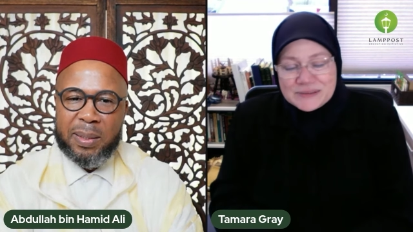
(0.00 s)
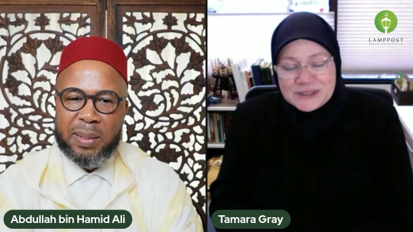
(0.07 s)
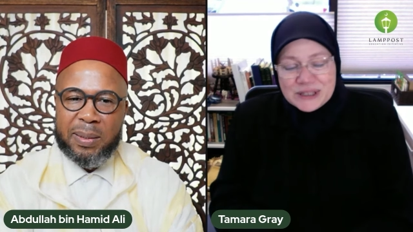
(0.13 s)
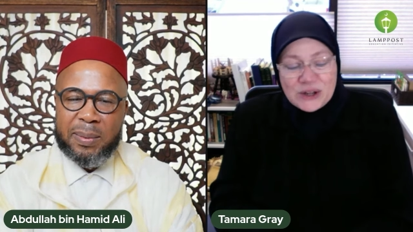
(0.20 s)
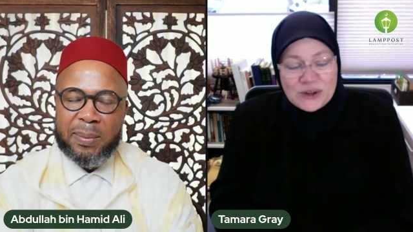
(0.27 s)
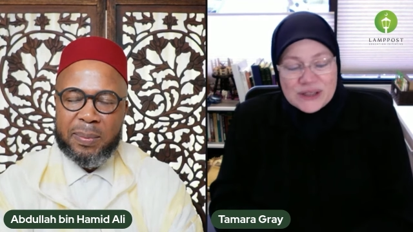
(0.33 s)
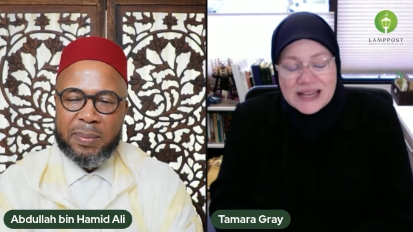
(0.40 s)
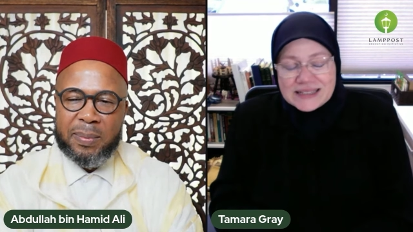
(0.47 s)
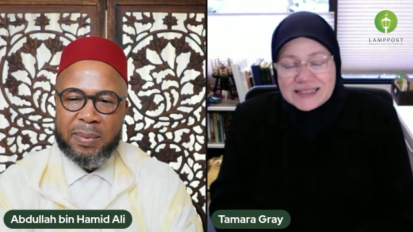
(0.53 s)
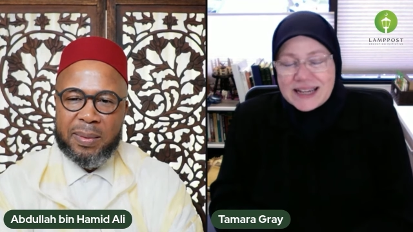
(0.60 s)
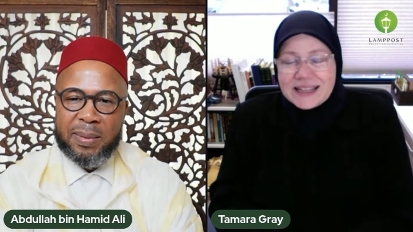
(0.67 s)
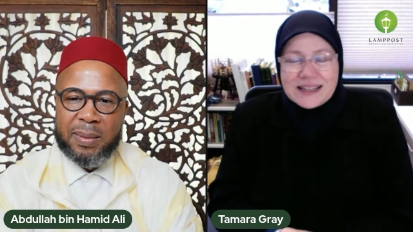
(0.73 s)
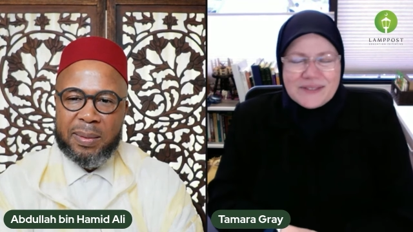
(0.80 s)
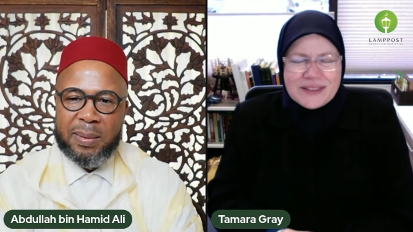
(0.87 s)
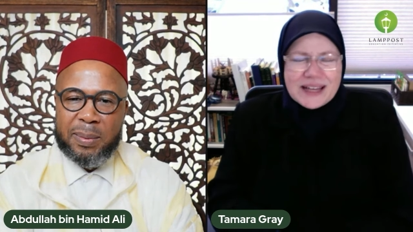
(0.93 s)
Speaker 1: So that's I
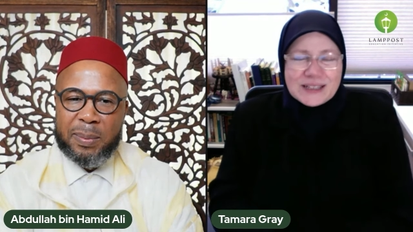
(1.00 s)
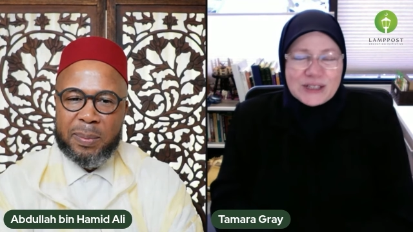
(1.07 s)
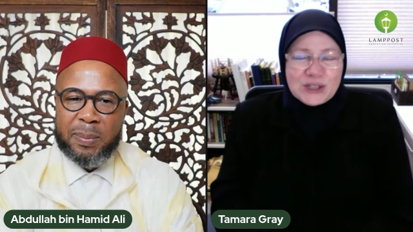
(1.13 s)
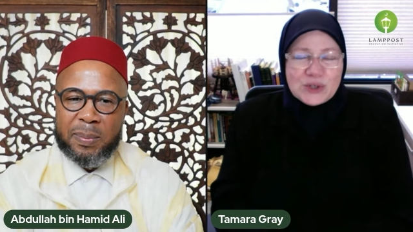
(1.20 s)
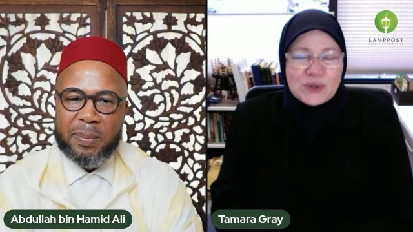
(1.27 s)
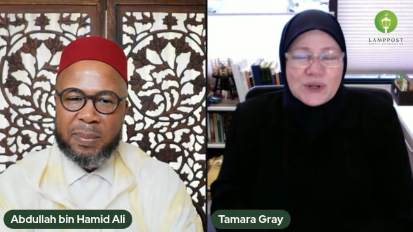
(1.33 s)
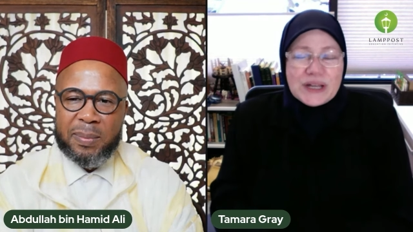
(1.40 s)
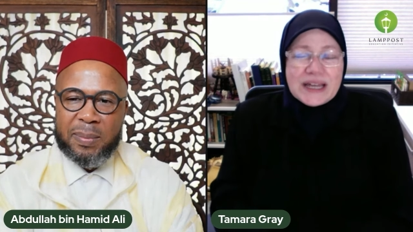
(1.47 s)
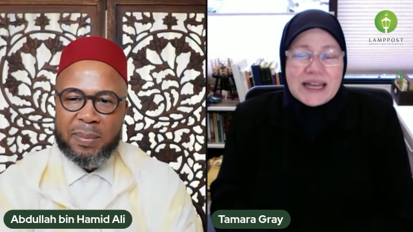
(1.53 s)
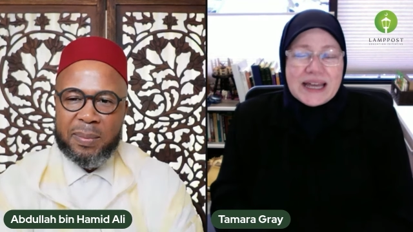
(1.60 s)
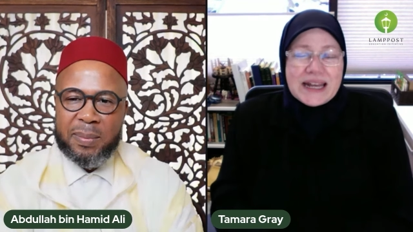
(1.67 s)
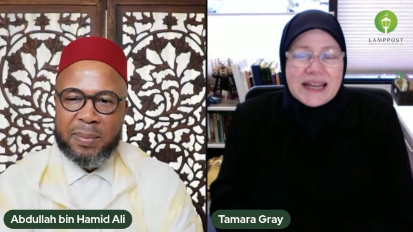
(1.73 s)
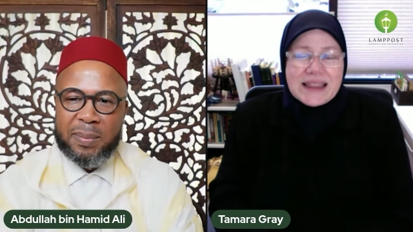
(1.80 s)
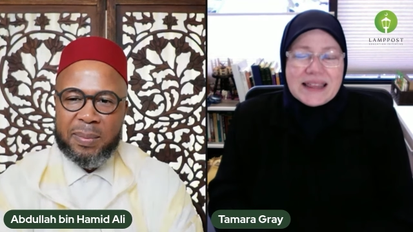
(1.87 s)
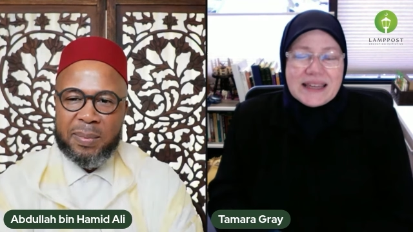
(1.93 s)
love that story and
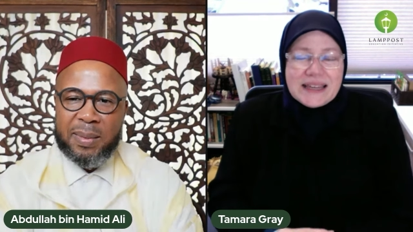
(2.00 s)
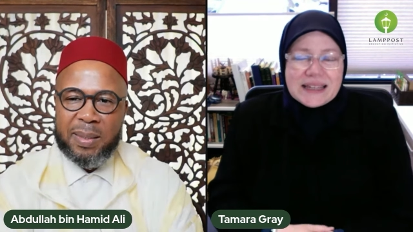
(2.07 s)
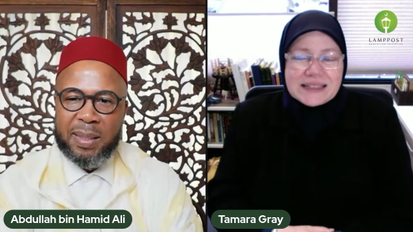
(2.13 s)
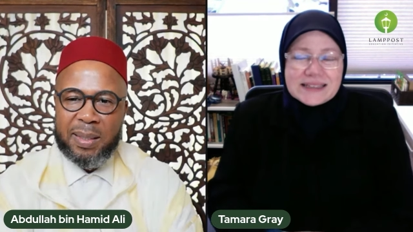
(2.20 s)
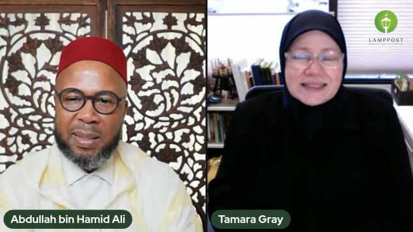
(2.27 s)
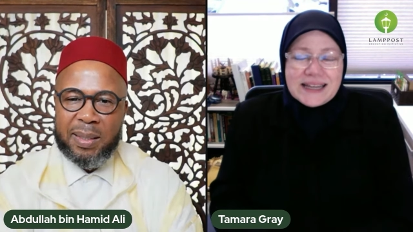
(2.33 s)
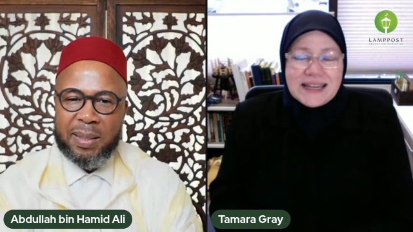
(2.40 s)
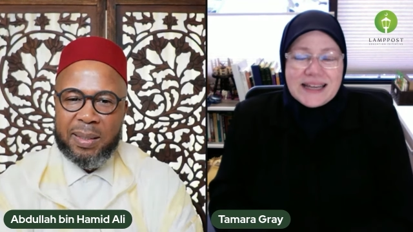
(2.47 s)
I think it's